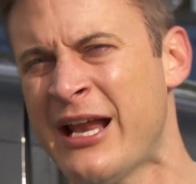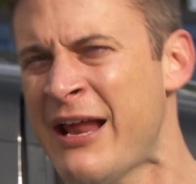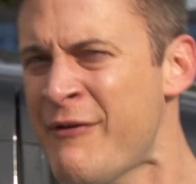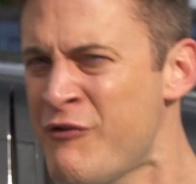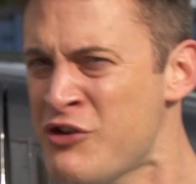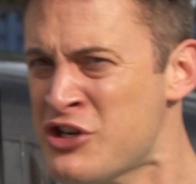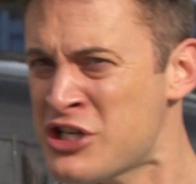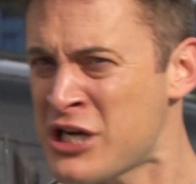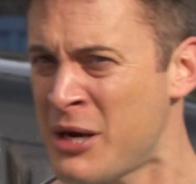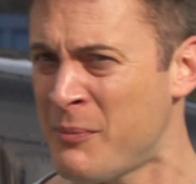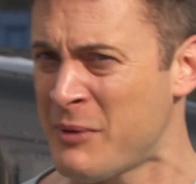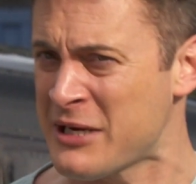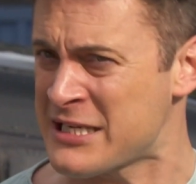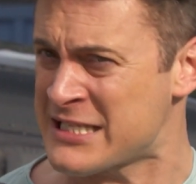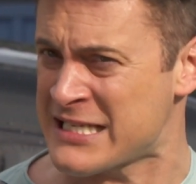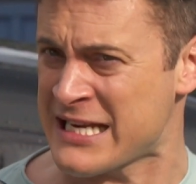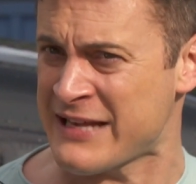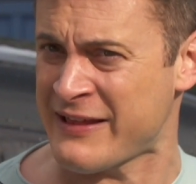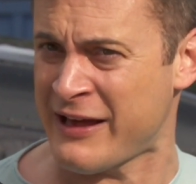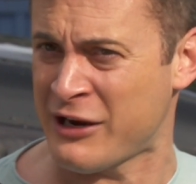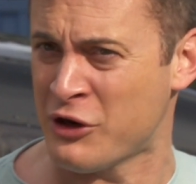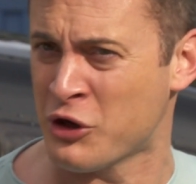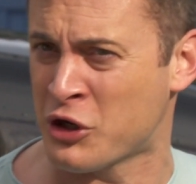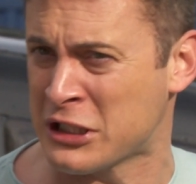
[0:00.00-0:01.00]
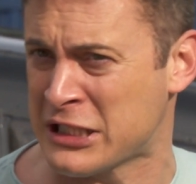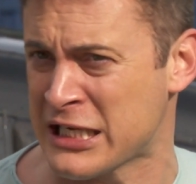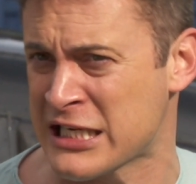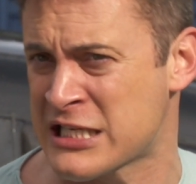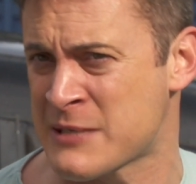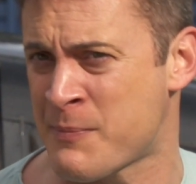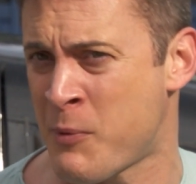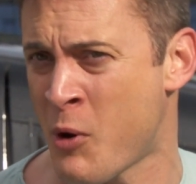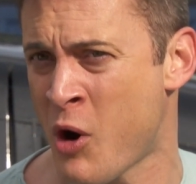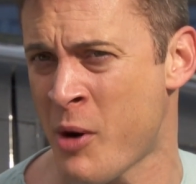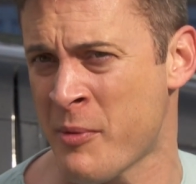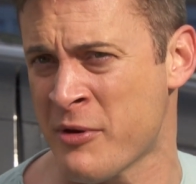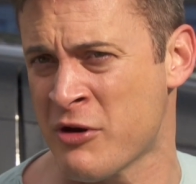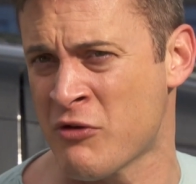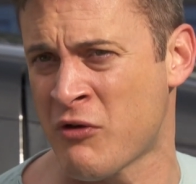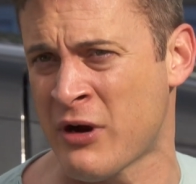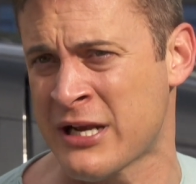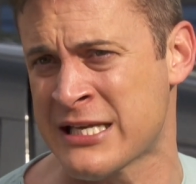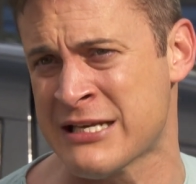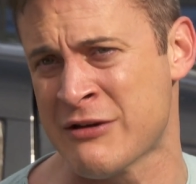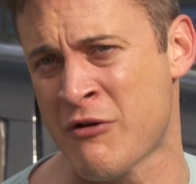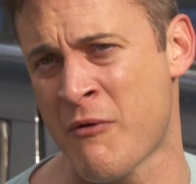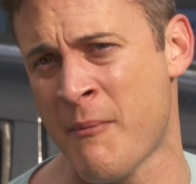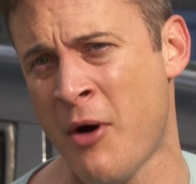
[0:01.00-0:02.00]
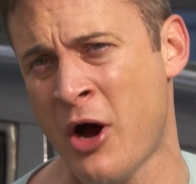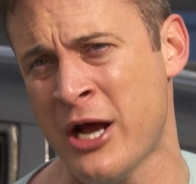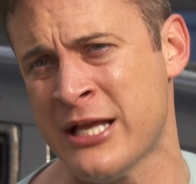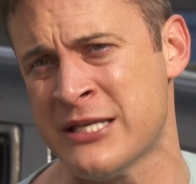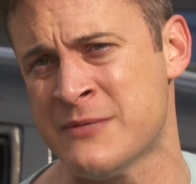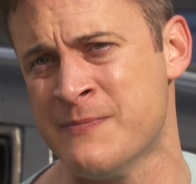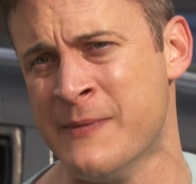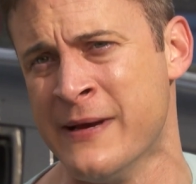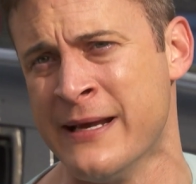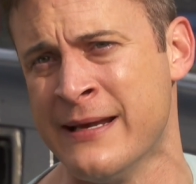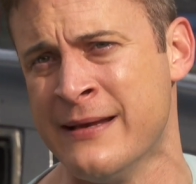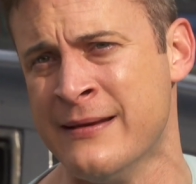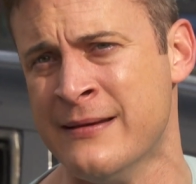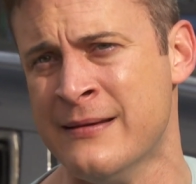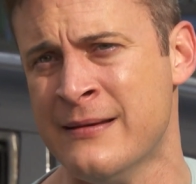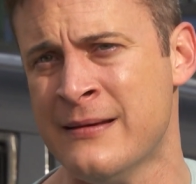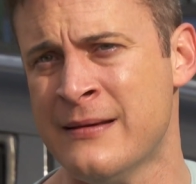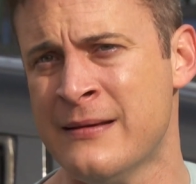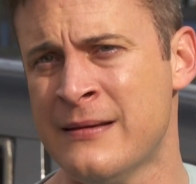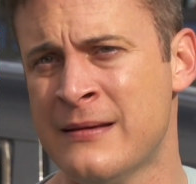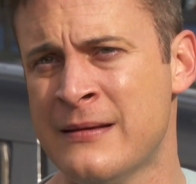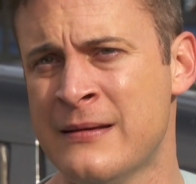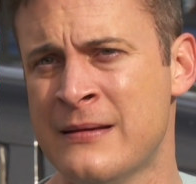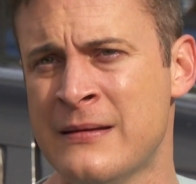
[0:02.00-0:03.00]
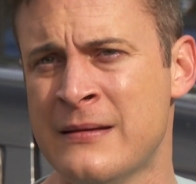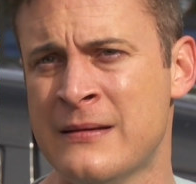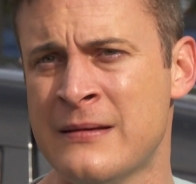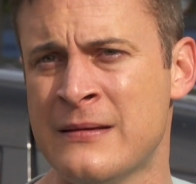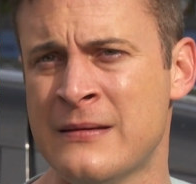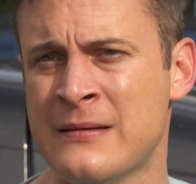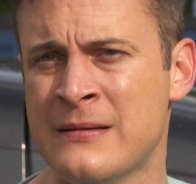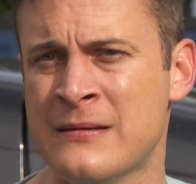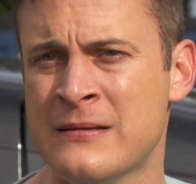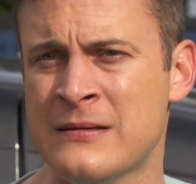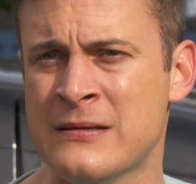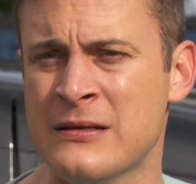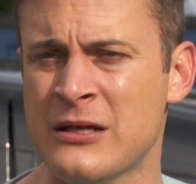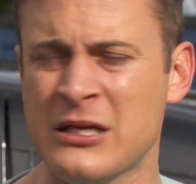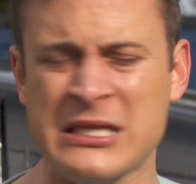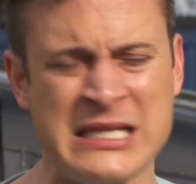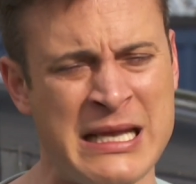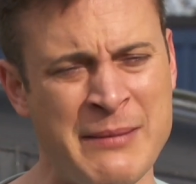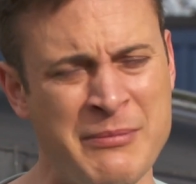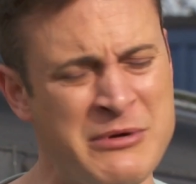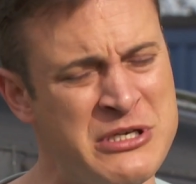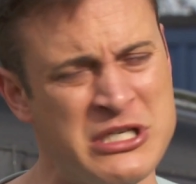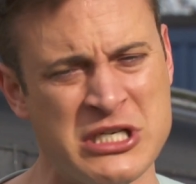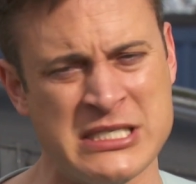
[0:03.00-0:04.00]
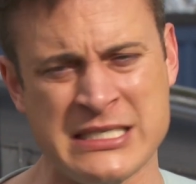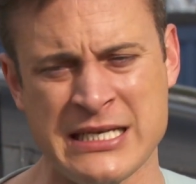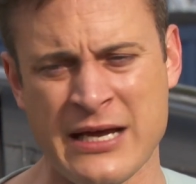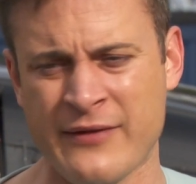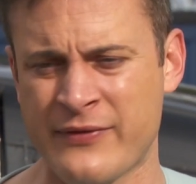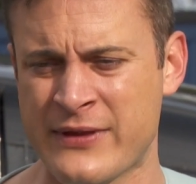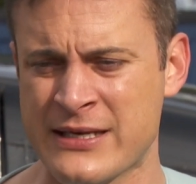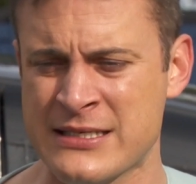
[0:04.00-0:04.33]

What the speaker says: And every time I see that look of disappointment in your eyes, it reminds me. The damage is done.